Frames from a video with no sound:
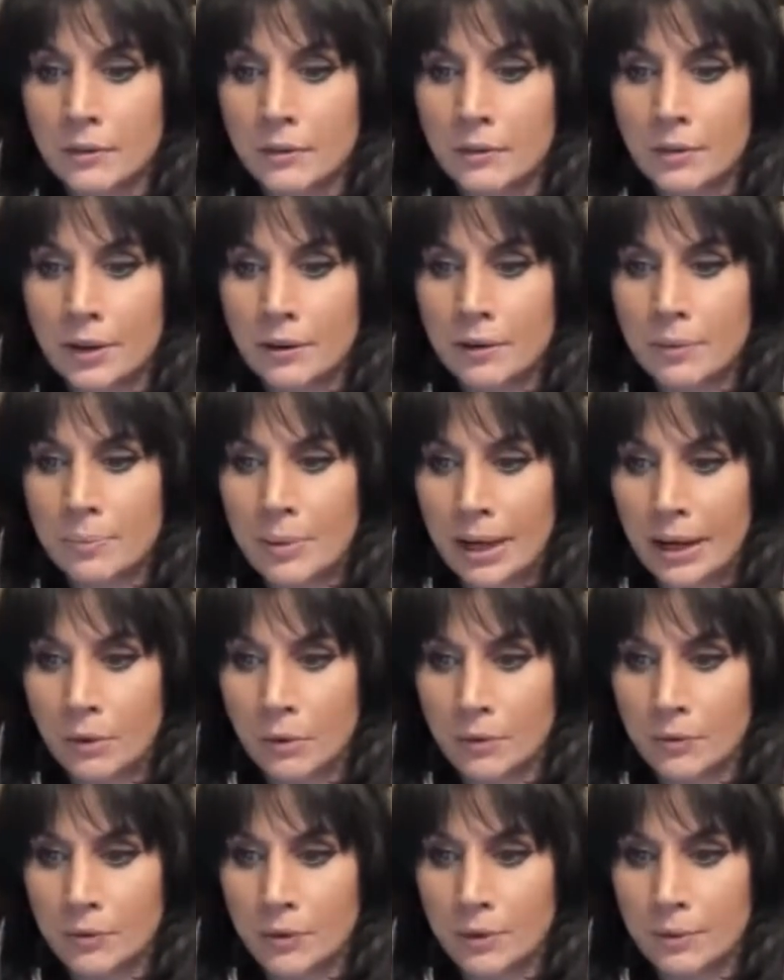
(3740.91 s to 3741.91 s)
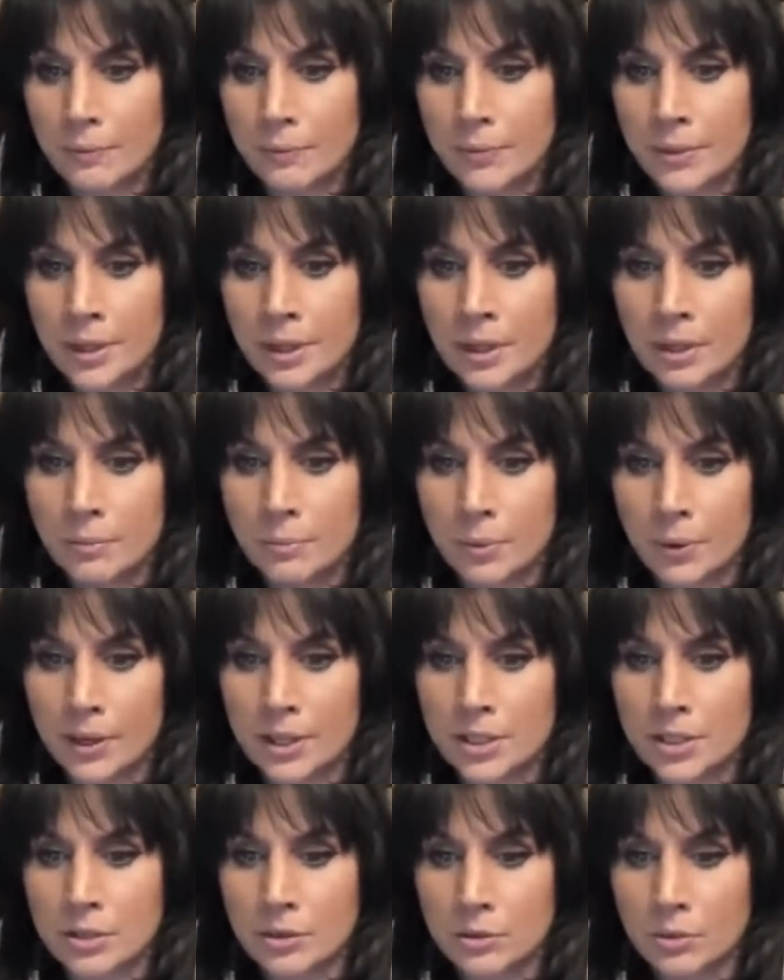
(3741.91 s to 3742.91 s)
Very powerful.
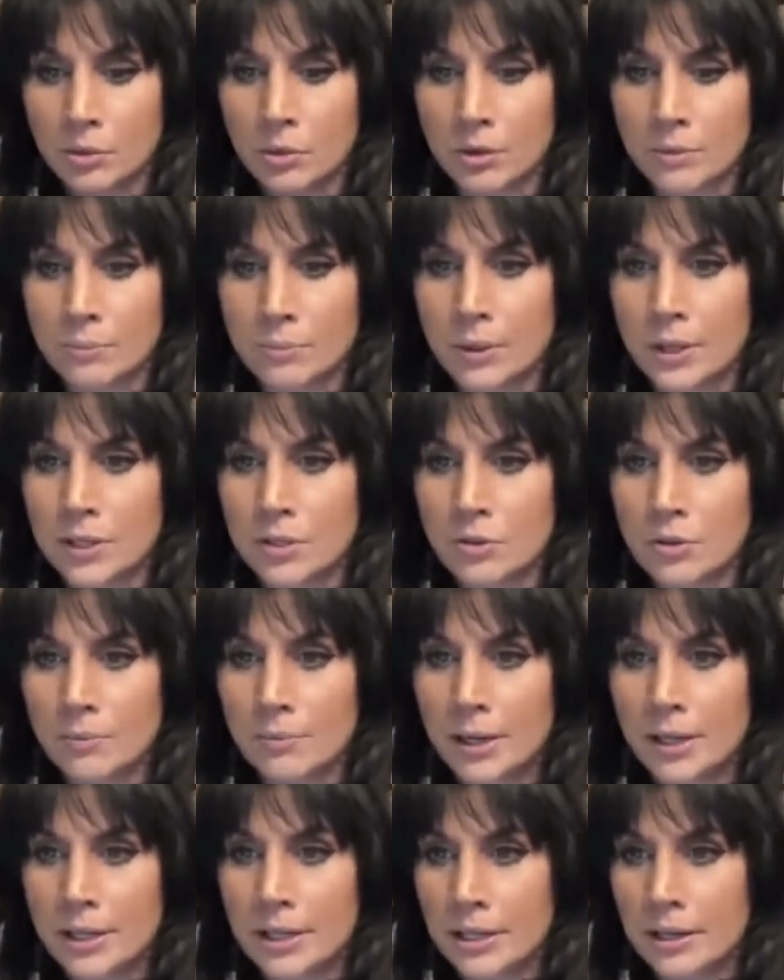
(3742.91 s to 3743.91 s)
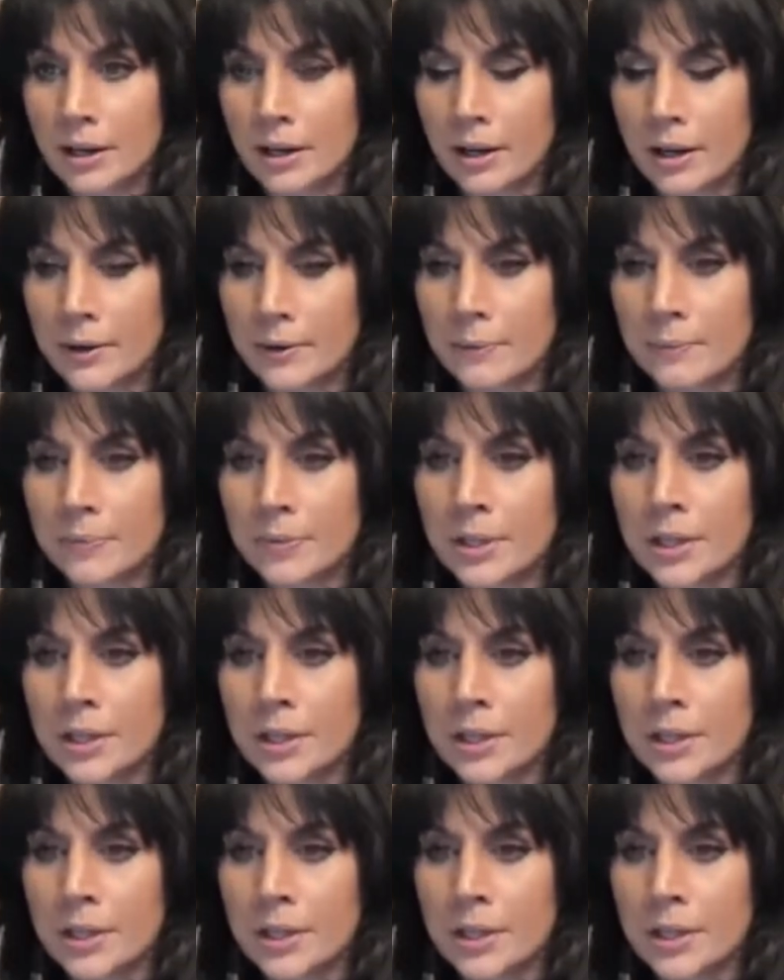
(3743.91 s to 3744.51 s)
Praise the Lord. Praise Almighty God.